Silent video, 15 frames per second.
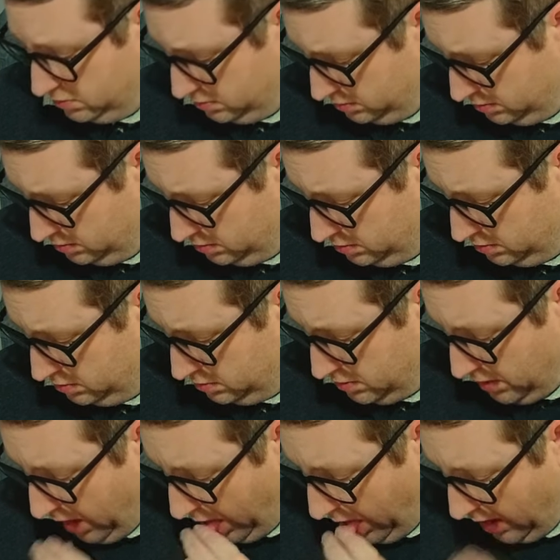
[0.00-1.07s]

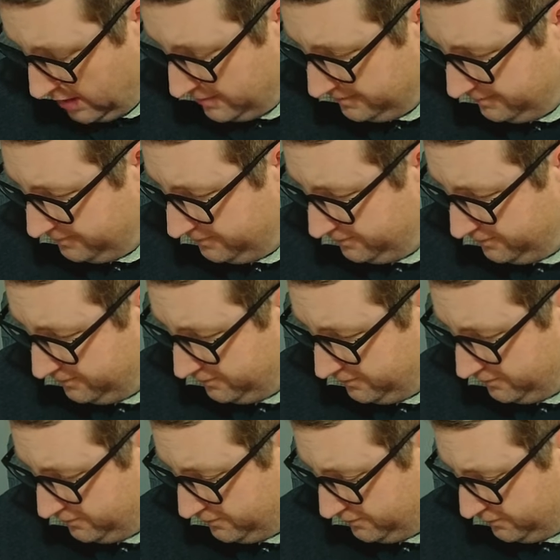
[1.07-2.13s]

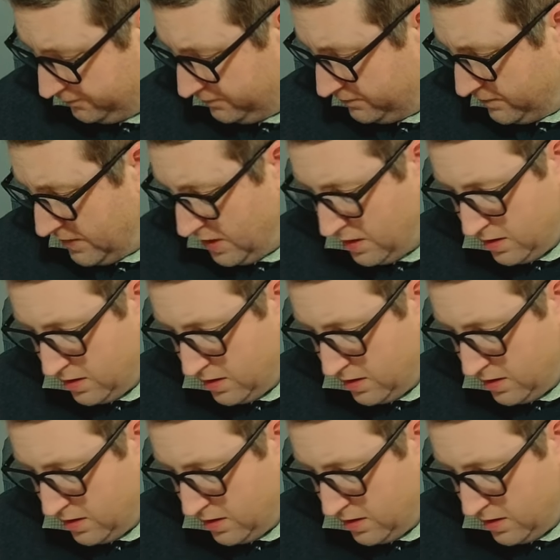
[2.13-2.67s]
[no speech]